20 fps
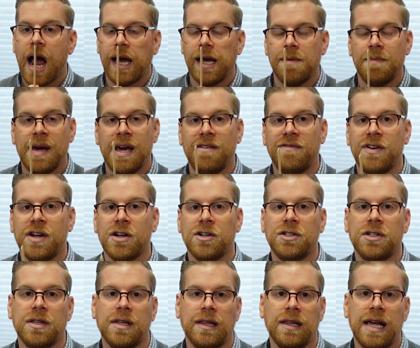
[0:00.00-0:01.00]
it may veer
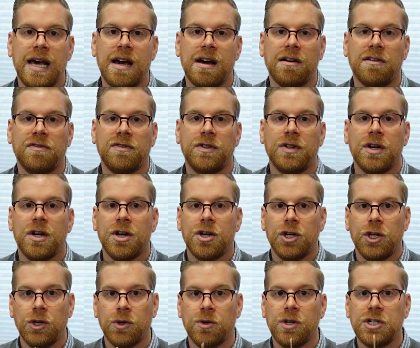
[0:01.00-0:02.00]
to the left.
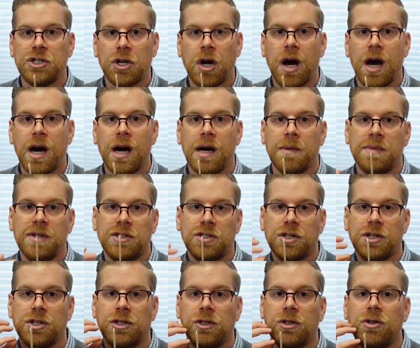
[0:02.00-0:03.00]
Your job is
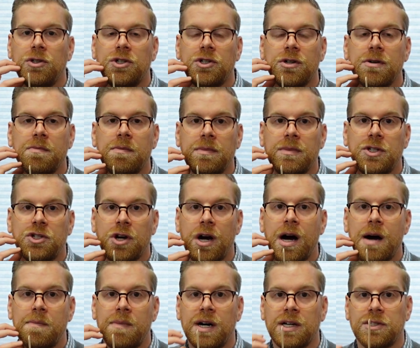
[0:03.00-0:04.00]
to use your
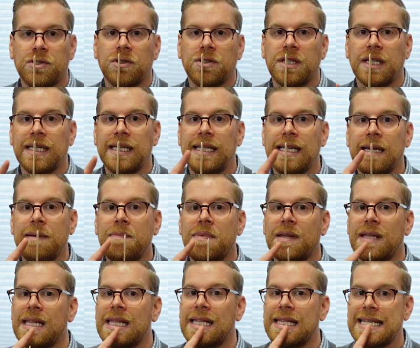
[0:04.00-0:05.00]
jaw muscles to keep
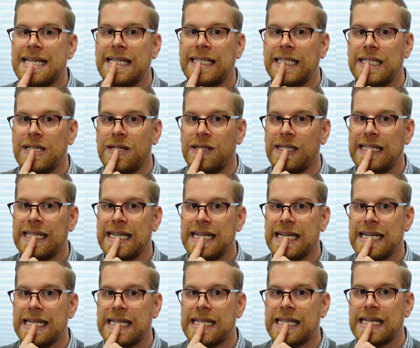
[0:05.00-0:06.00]
these two
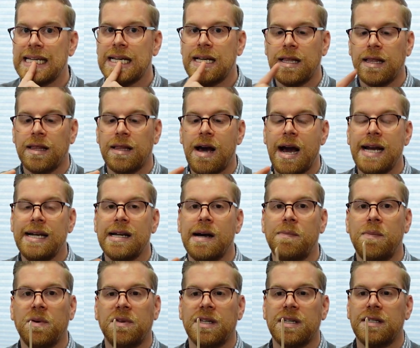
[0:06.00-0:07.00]
teeth lined
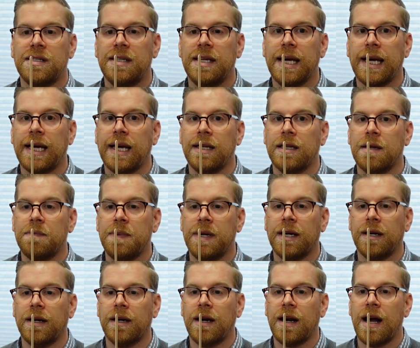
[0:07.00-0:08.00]
up with the stick in the
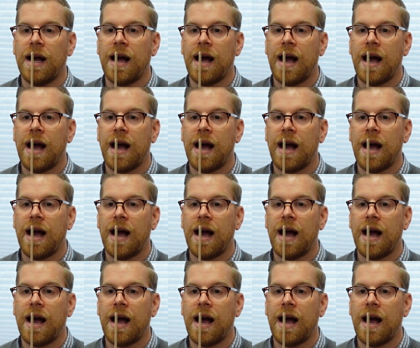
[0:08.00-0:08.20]
mirror.